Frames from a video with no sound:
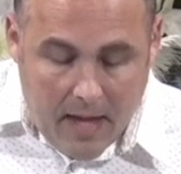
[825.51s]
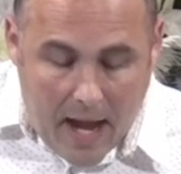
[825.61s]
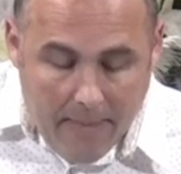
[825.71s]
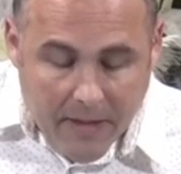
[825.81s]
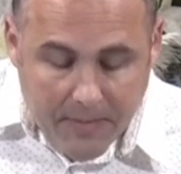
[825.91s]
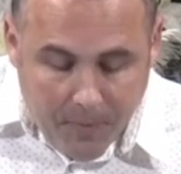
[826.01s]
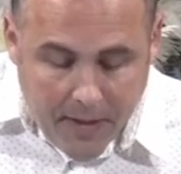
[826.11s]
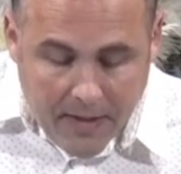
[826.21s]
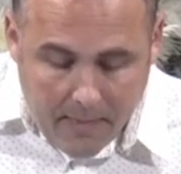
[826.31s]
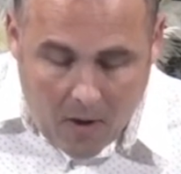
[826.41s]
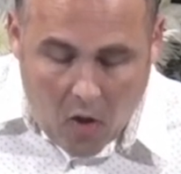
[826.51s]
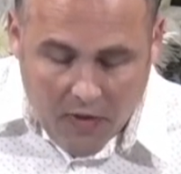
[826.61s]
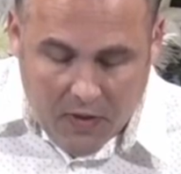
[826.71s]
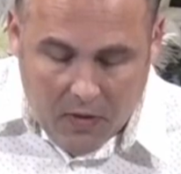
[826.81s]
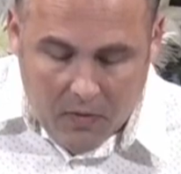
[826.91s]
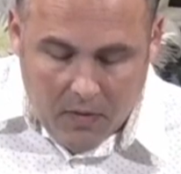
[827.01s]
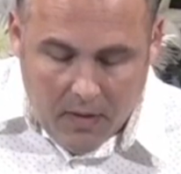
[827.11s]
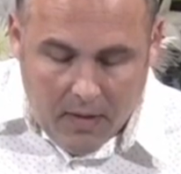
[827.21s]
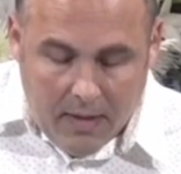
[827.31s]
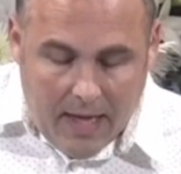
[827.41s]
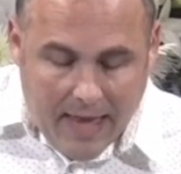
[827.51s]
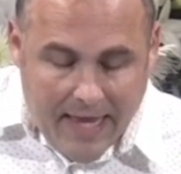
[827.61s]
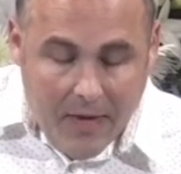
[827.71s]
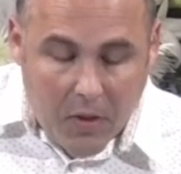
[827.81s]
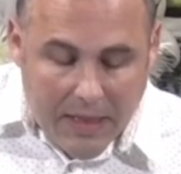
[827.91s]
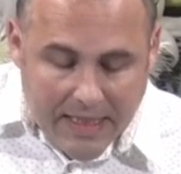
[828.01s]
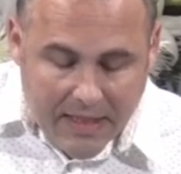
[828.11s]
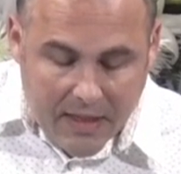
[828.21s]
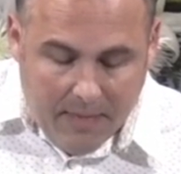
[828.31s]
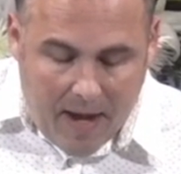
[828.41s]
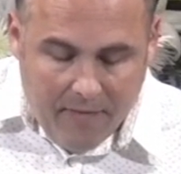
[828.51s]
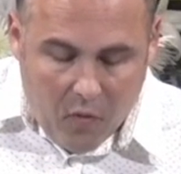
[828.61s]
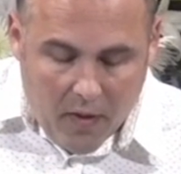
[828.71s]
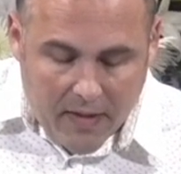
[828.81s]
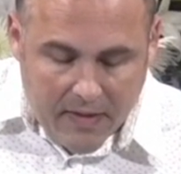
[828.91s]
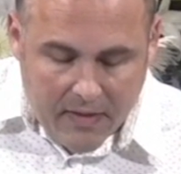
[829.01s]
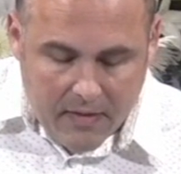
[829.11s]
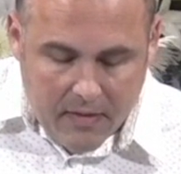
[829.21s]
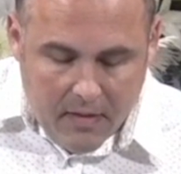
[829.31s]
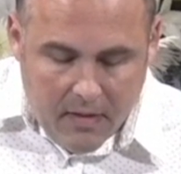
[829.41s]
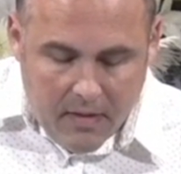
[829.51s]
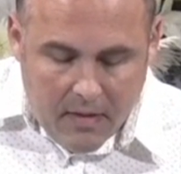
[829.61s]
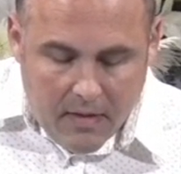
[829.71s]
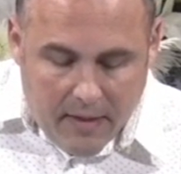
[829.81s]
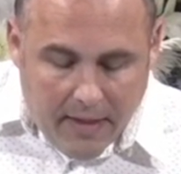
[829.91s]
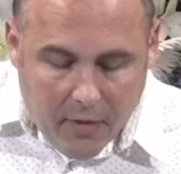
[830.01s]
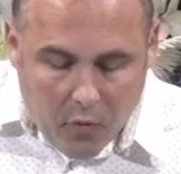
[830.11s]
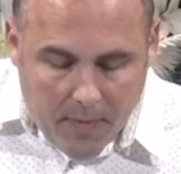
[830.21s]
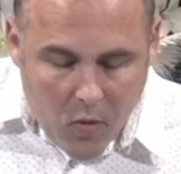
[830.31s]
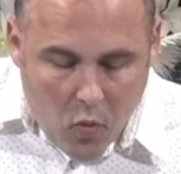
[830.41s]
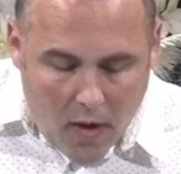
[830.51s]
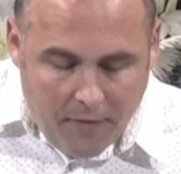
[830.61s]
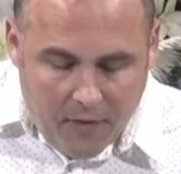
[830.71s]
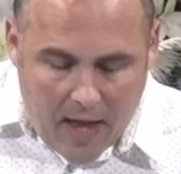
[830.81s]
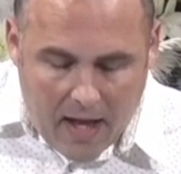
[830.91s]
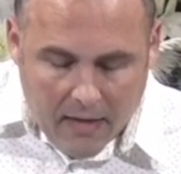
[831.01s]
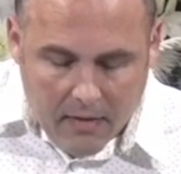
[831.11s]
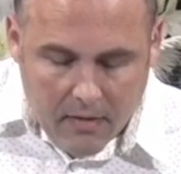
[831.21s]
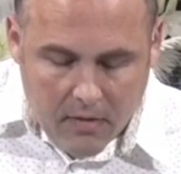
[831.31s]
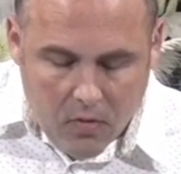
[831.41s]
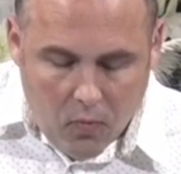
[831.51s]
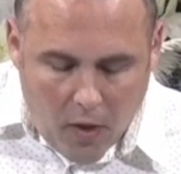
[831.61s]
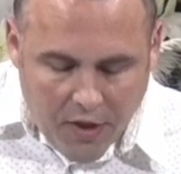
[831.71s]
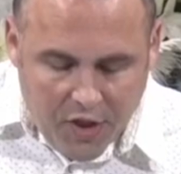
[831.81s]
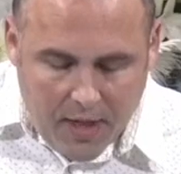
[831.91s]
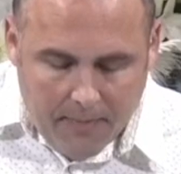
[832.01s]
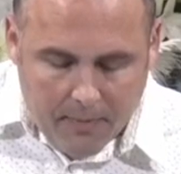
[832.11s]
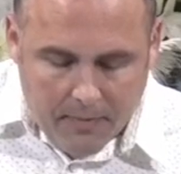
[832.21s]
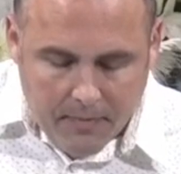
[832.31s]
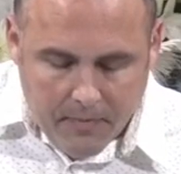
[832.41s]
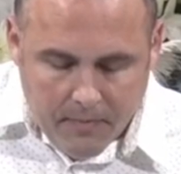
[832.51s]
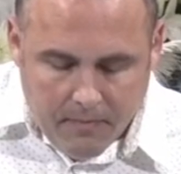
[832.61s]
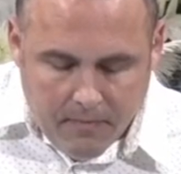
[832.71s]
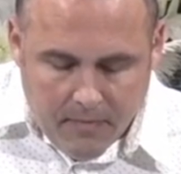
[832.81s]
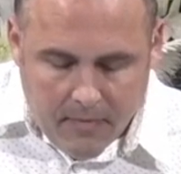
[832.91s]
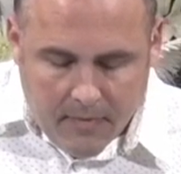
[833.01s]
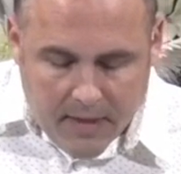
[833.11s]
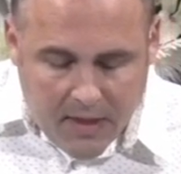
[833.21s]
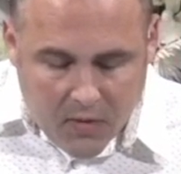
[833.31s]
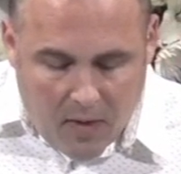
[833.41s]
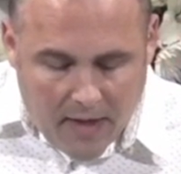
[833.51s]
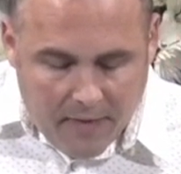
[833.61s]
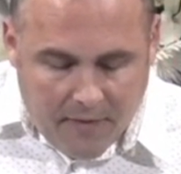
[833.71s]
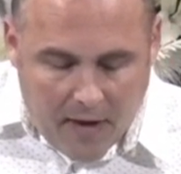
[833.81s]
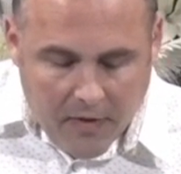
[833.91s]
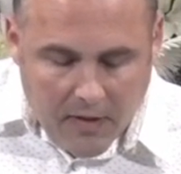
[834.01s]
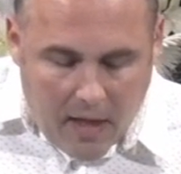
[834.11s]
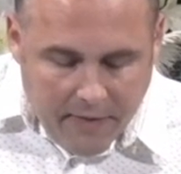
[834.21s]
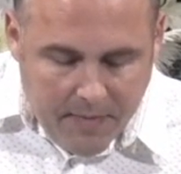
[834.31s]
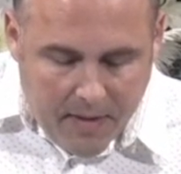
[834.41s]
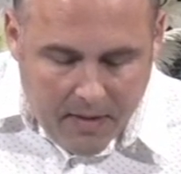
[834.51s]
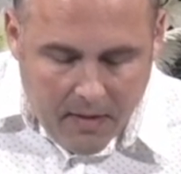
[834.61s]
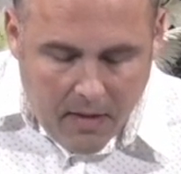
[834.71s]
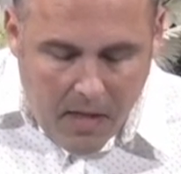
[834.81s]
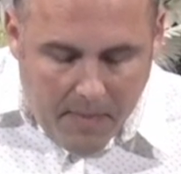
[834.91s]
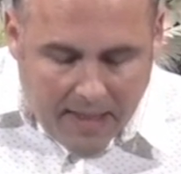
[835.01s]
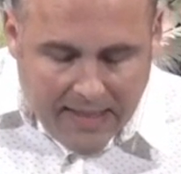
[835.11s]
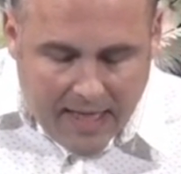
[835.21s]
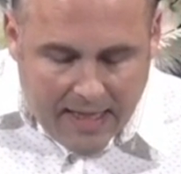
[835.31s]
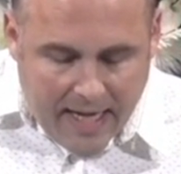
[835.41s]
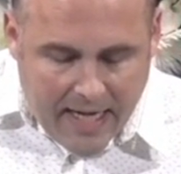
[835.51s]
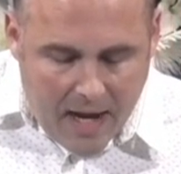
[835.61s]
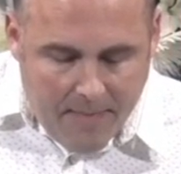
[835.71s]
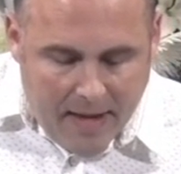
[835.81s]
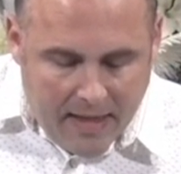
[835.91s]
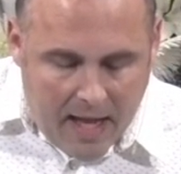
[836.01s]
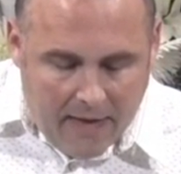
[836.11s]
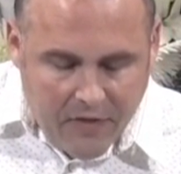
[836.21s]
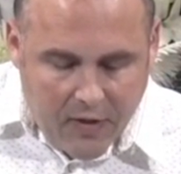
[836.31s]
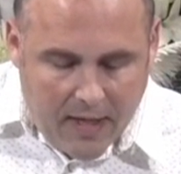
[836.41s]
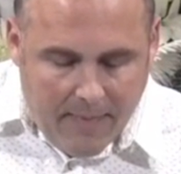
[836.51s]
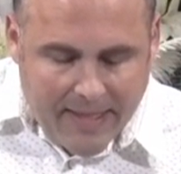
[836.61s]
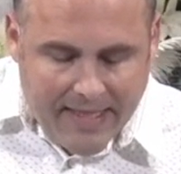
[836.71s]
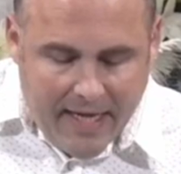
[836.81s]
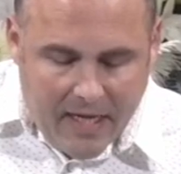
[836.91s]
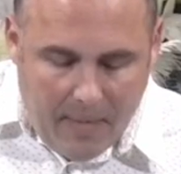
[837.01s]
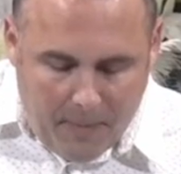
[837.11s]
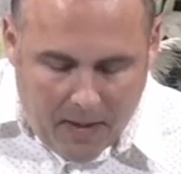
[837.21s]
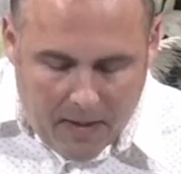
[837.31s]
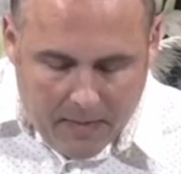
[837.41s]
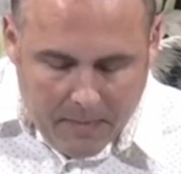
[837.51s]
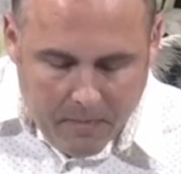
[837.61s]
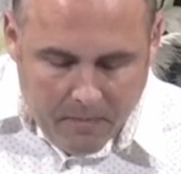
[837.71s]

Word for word: I must bring them also, and they will listen to my voice. Then there will be one flock, one shepherd. This is why the Father loves me, because I lay down my life so that I may take it up again.